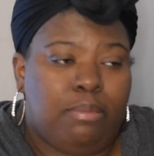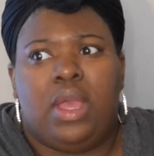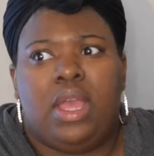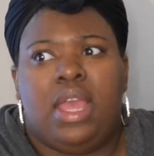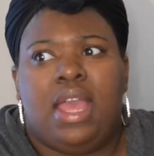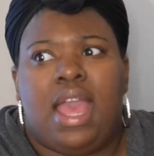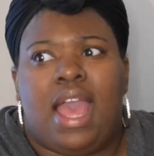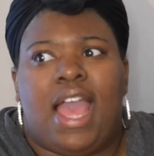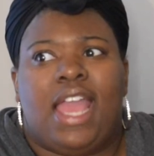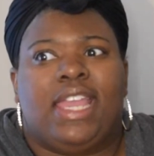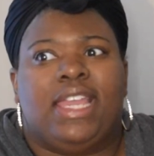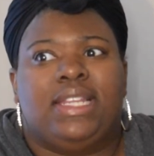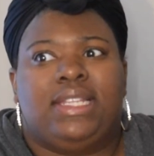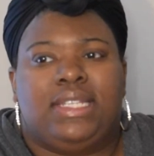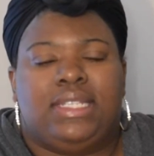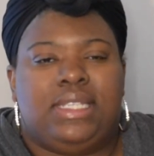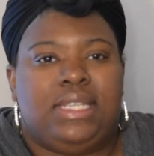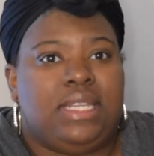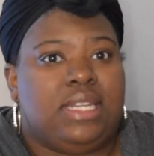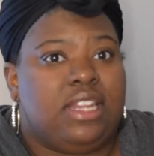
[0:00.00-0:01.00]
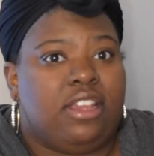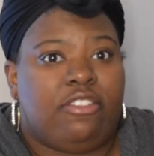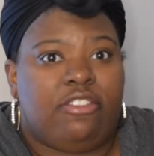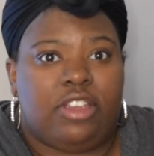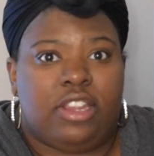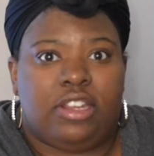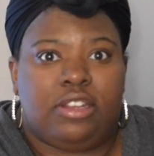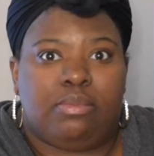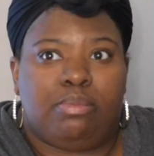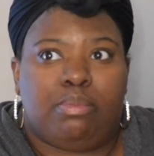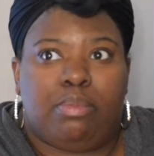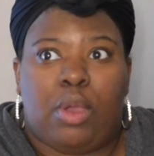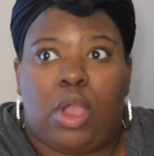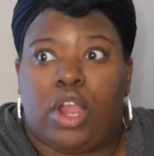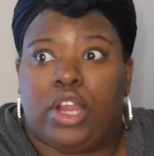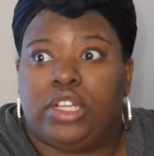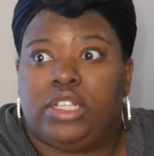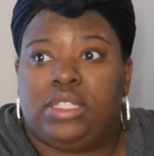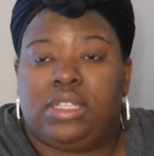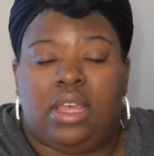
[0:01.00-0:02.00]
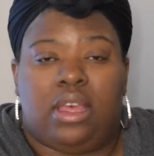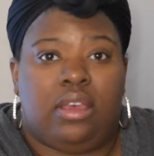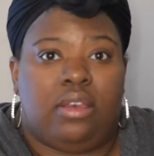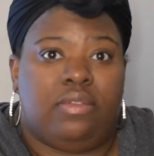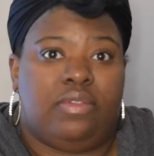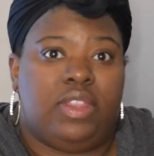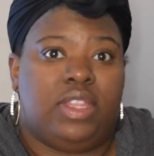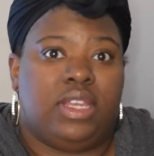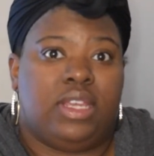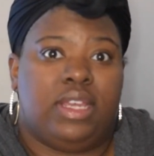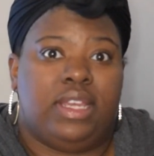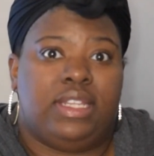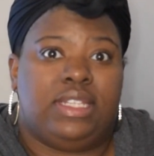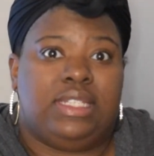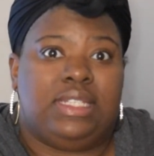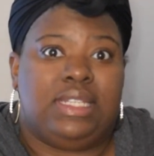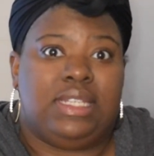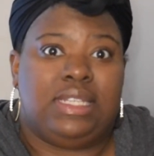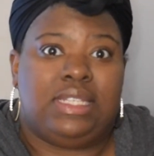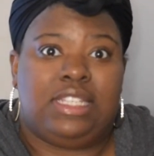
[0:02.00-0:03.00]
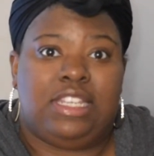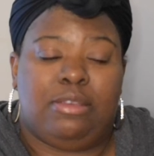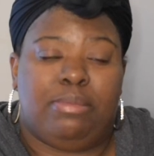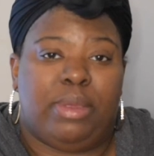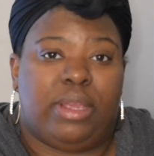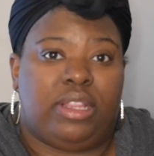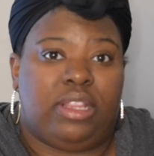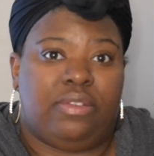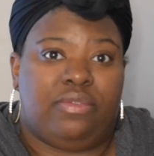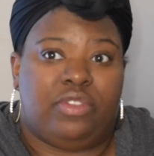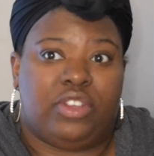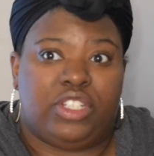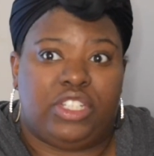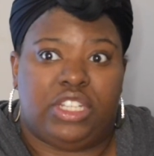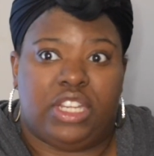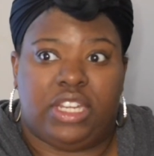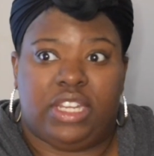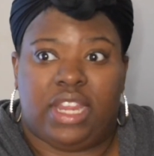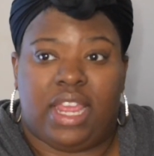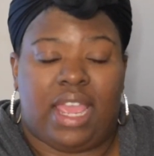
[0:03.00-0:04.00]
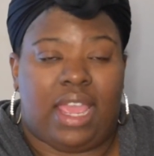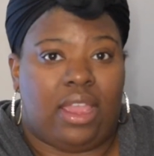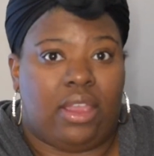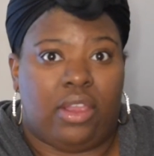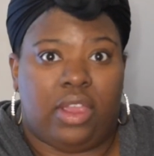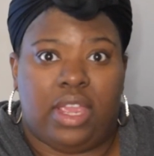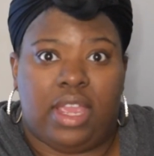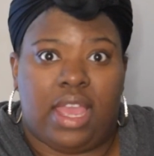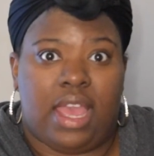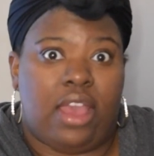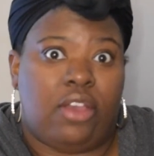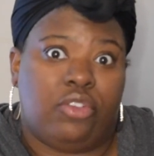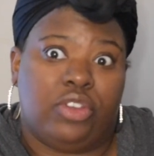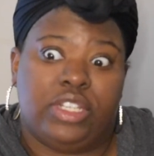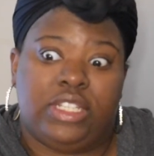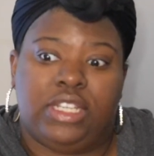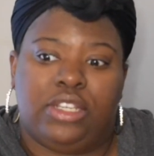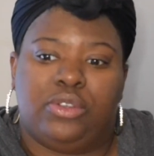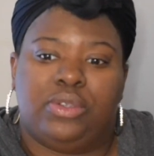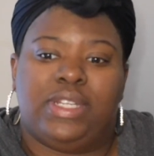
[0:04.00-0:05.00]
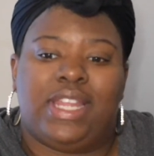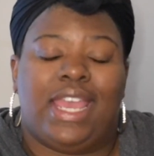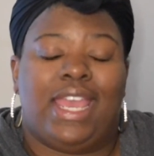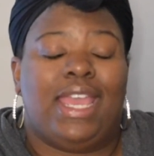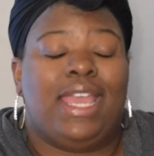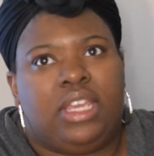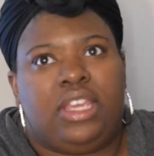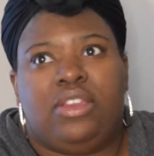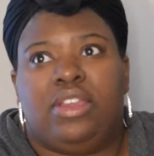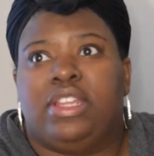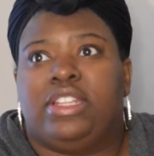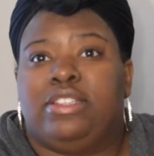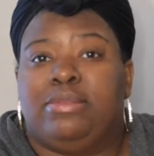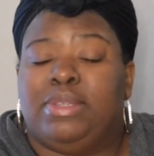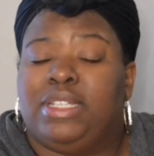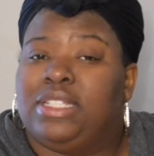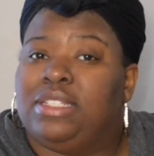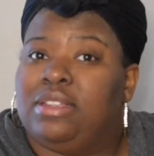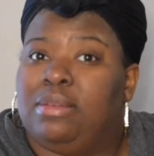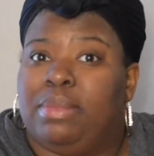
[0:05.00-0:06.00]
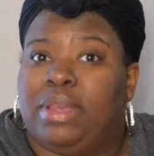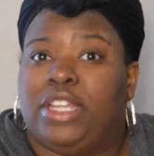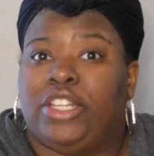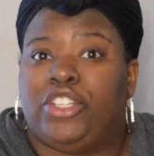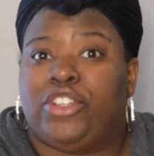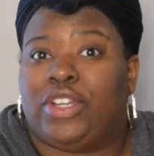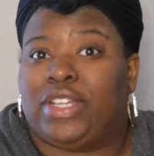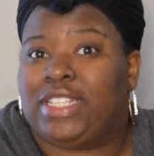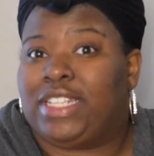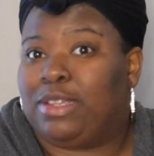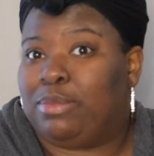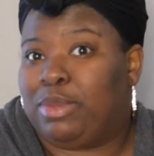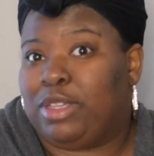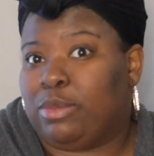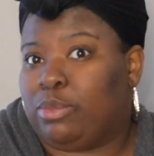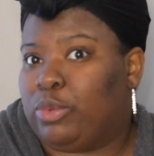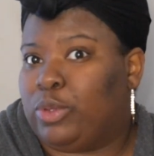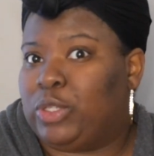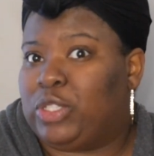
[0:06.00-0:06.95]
I get to see different parts of the DC, Maryland, Virginia area every single day, and you get to meet some interesting people.